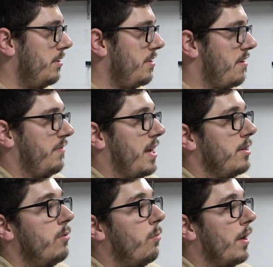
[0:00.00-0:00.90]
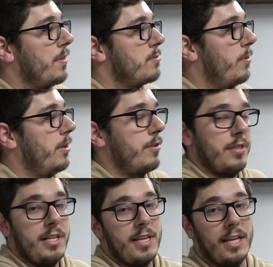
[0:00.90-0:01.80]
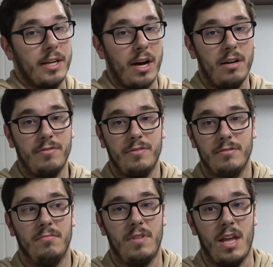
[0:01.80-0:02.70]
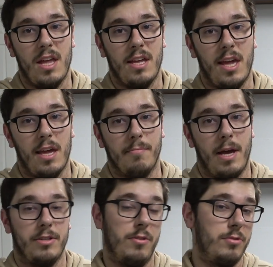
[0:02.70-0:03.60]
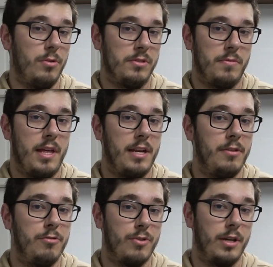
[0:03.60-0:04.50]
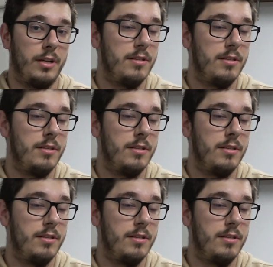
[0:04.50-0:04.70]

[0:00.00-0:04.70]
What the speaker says: If they don't want the spoiler and they take it off, they can't patch those holes without a new trunk.